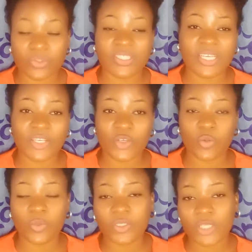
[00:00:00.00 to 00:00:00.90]
to take
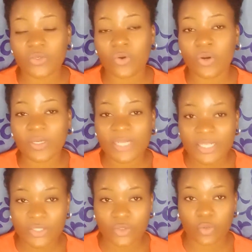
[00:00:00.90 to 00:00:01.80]
your money, to
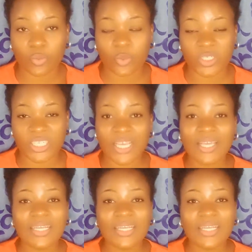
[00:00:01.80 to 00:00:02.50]
collect your money.